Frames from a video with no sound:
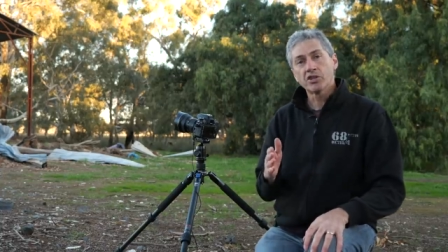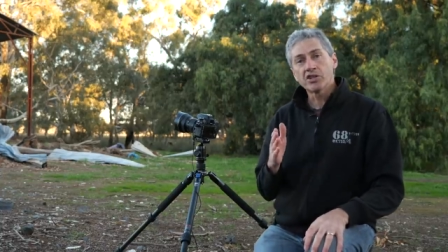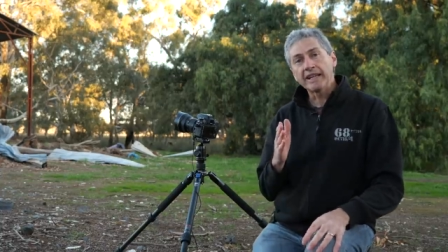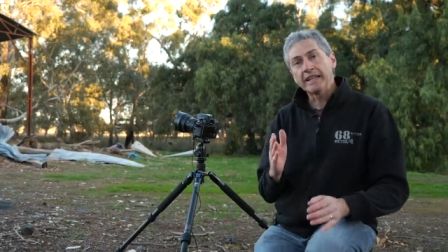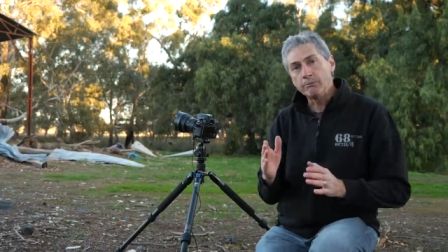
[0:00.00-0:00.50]
you're
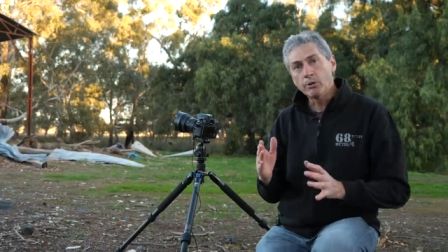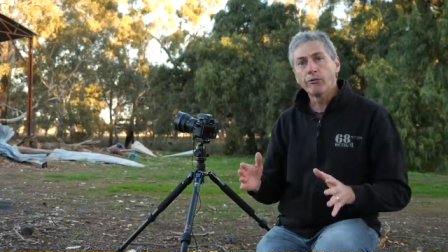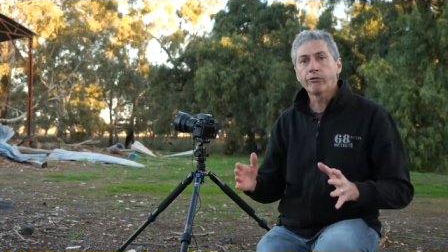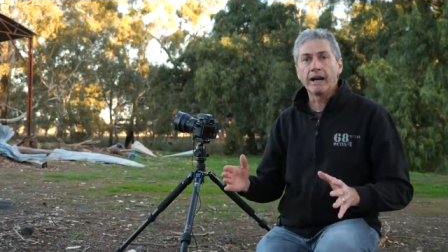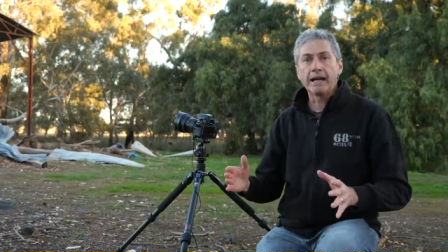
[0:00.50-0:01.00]
taking more
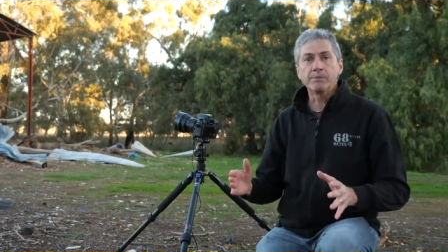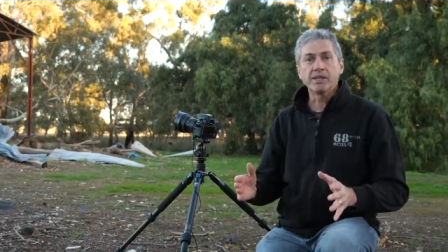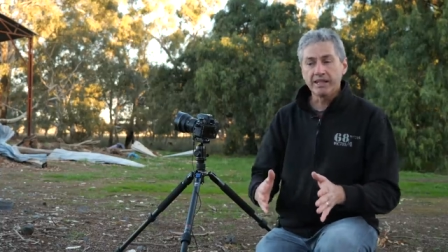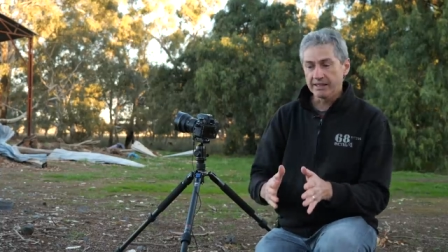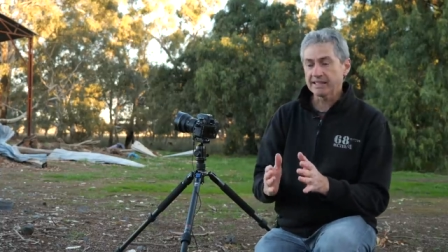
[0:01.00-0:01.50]
frames
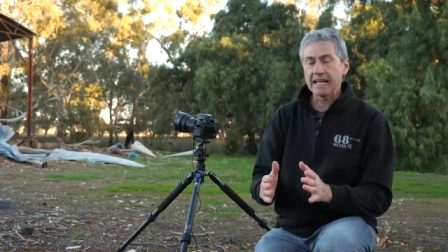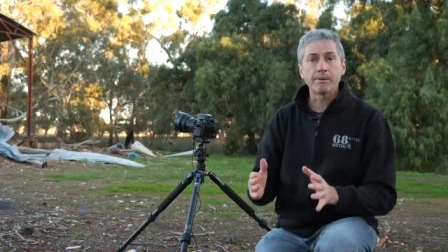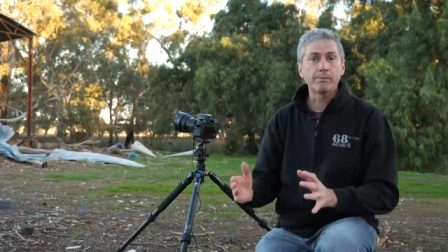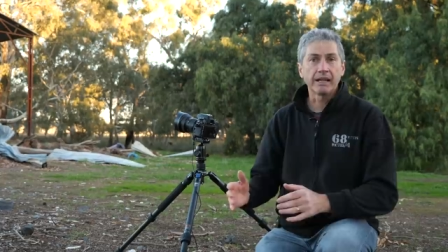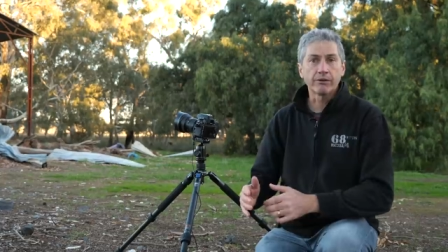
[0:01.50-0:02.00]
in the
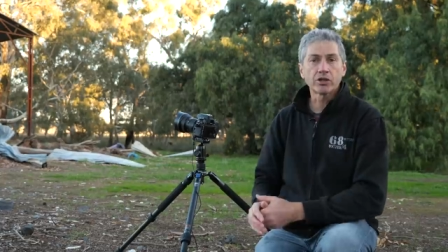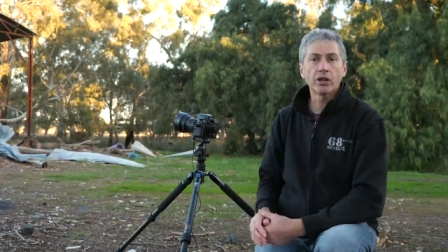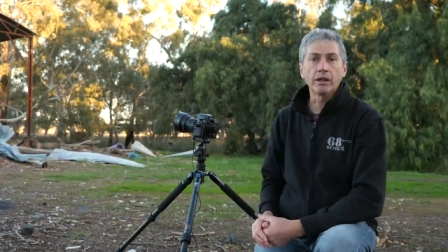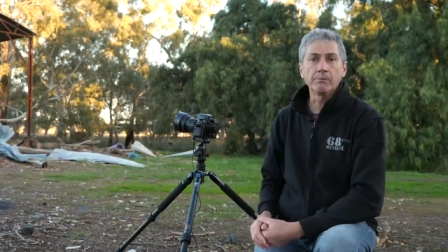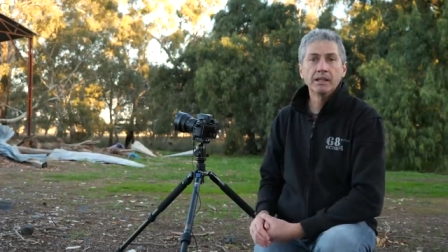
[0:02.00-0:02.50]
same amount of
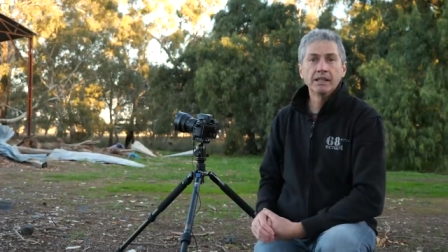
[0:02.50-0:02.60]
time.